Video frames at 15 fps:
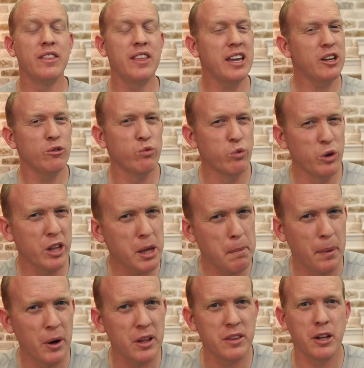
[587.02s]
they could really
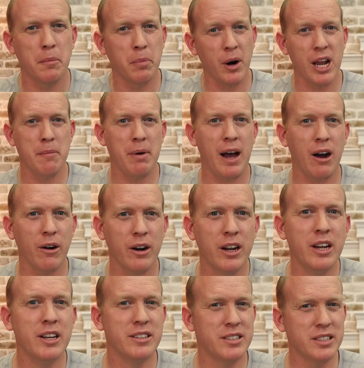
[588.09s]
put their brain power